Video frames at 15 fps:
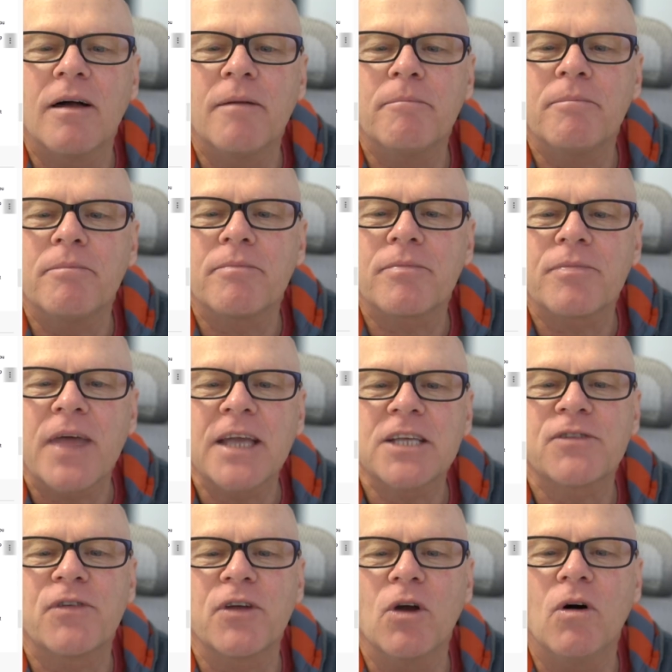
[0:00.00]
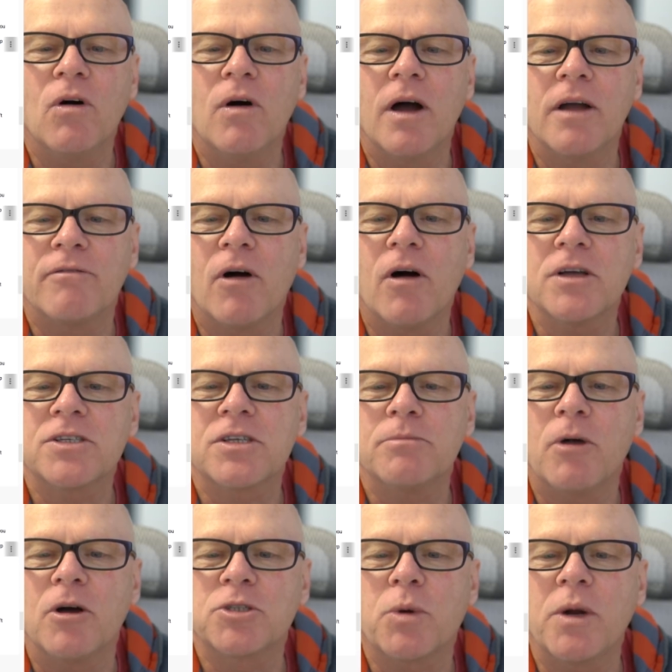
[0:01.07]
um, thanks for your
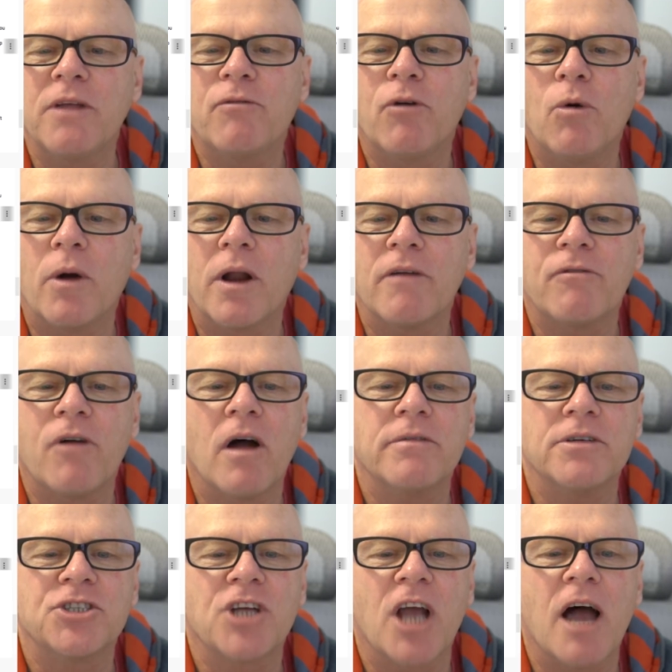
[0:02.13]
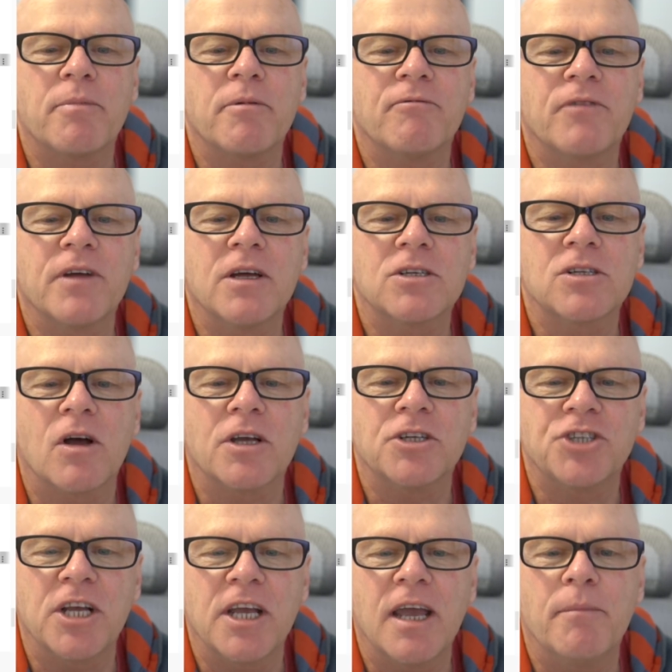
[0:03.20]
advice. My 24105 is sharp and feels
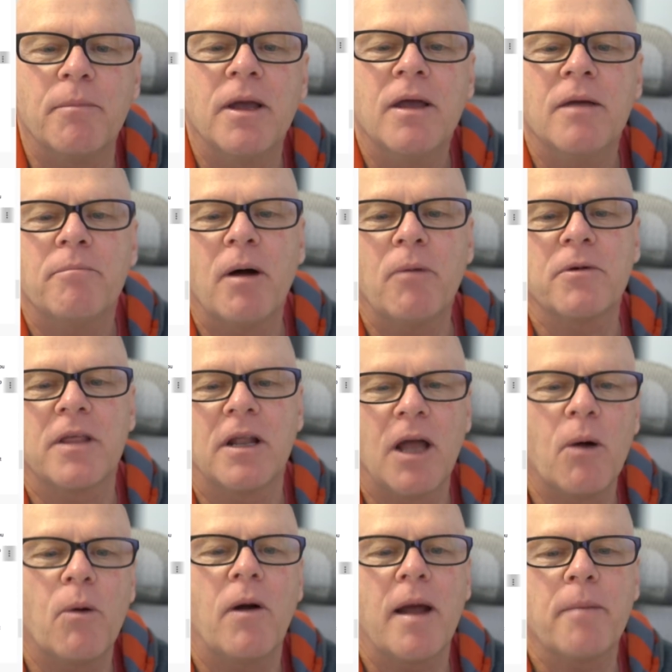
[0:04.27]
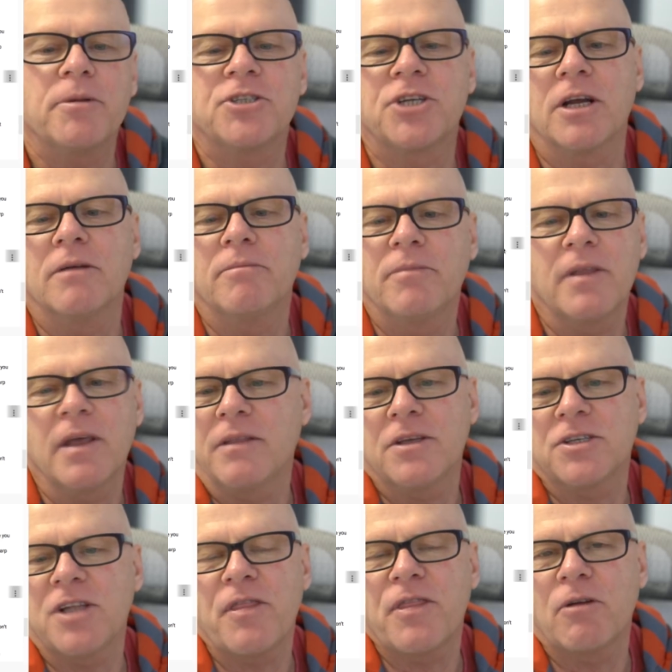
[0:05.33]
like a GM, but with a lower aperture.
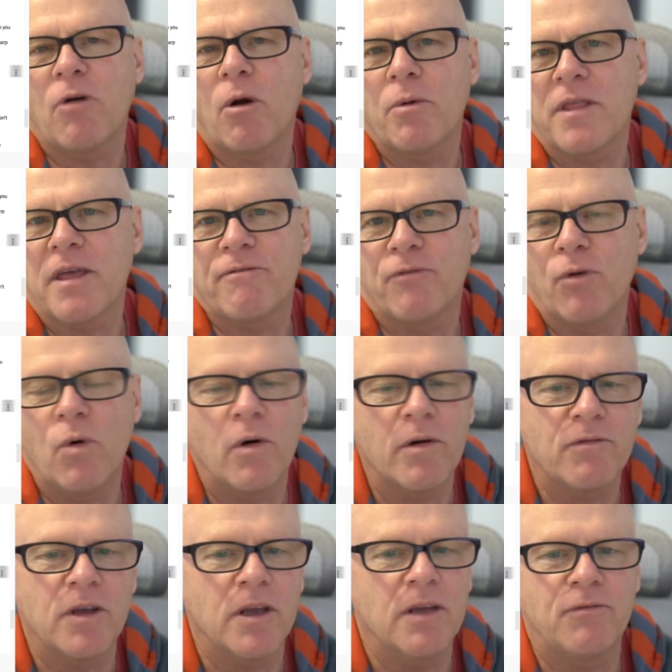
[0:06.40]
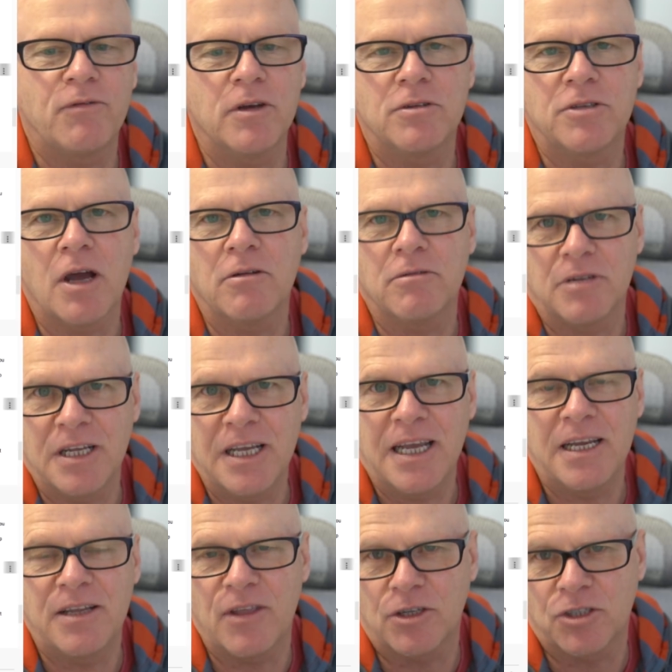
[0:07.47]
There's nothing wrong with f4 if you, if you don't
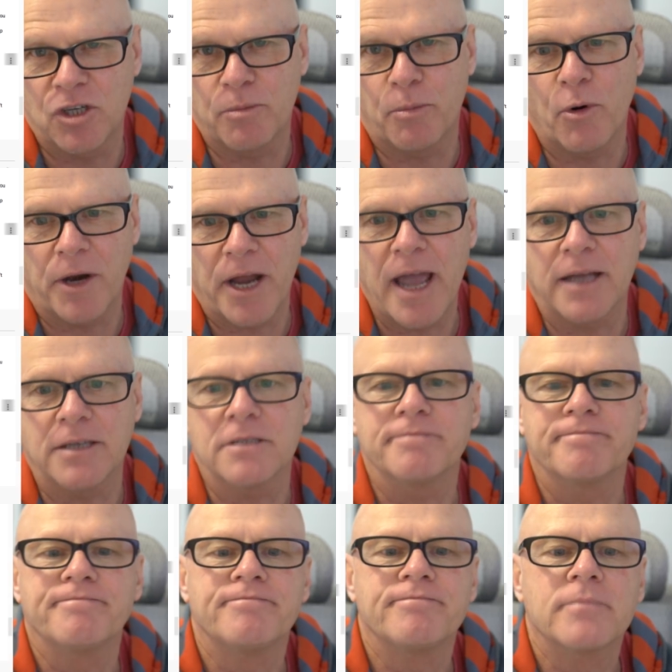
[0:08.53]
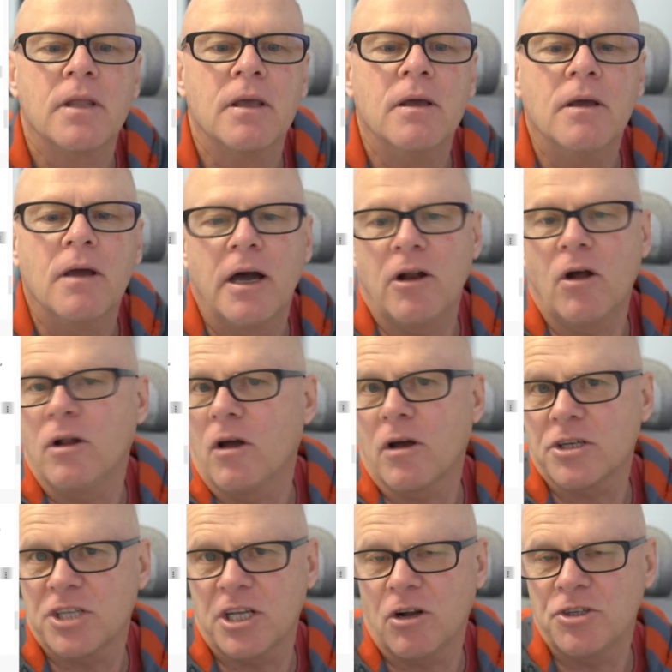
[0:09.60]
need the 2.8. And I,
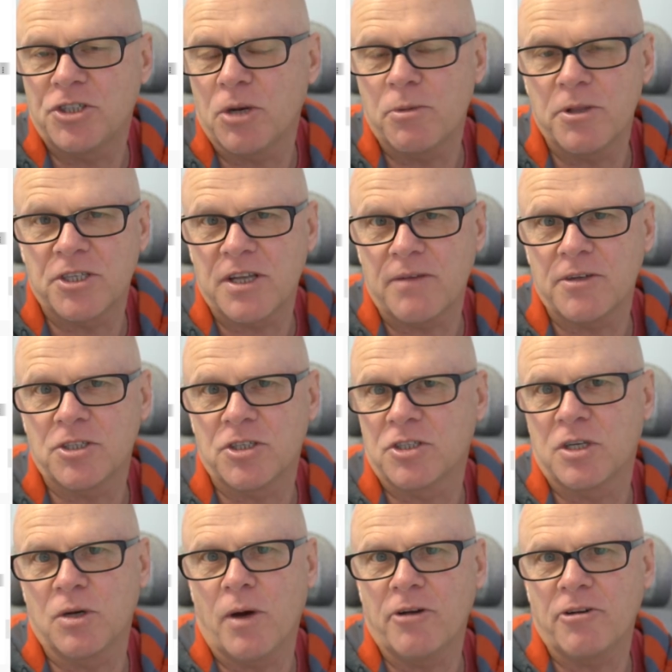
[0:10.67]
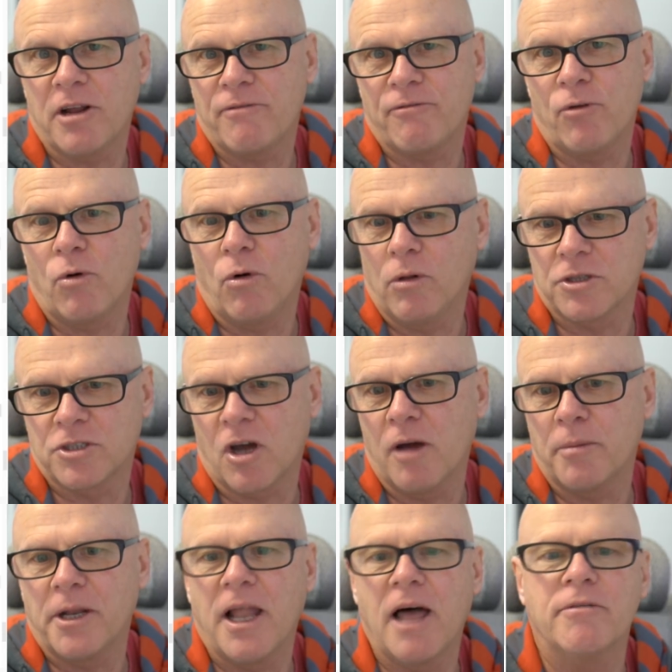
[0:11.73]
like I said, I shoot with the 7 inch 200 f4 all the
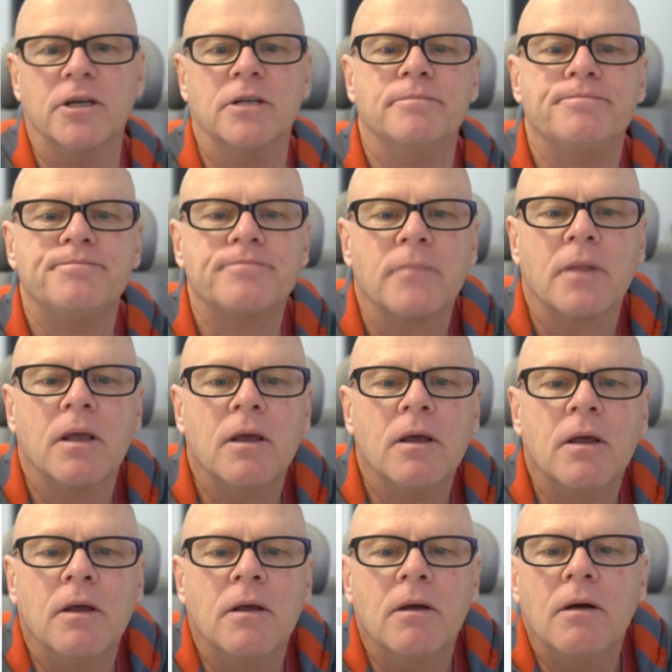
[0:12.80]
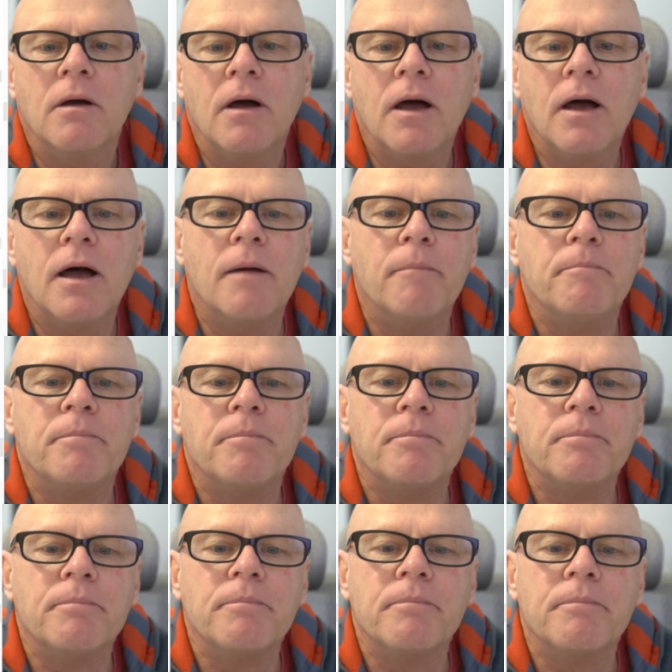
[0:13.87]
time and love it. Um,